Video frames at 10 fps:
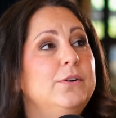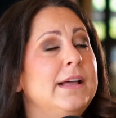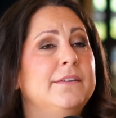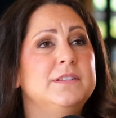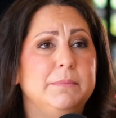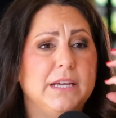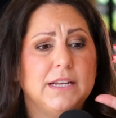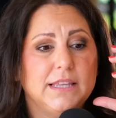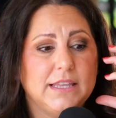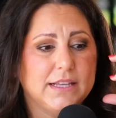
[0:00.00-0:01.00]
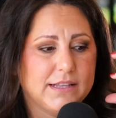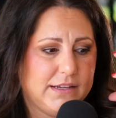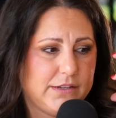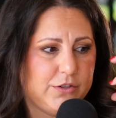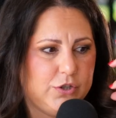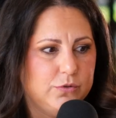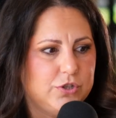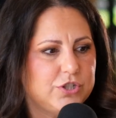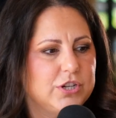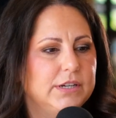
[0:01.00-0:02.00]
don't have to be anything like huge
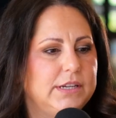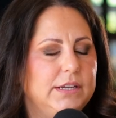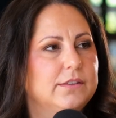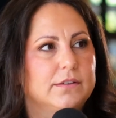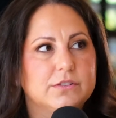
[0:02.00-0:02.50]
and chunky either.